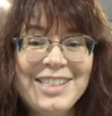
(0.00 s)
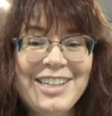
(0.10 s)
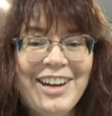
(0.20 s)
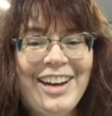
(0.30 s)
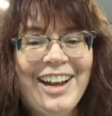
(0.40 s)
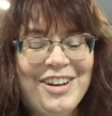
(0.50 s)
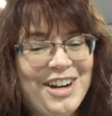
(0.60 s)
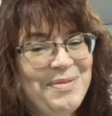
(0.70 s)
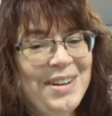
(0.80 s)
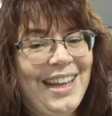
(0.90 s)
studio
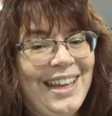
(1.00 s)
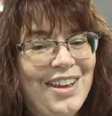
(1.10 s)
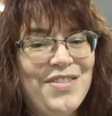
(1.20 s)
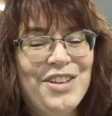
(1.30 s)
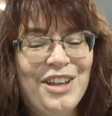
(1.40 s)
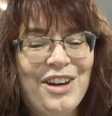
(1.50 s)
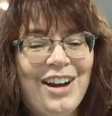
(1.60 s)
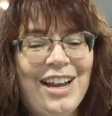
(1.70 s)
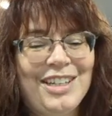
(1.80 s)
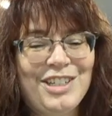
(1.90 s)
and I'm going to give you the
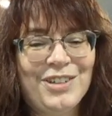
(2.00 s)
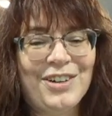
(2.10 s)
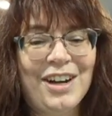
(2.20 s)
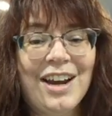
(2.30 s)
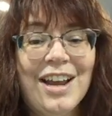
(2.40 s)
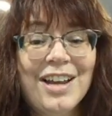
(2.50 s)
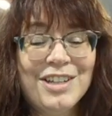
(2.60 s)
grand tour.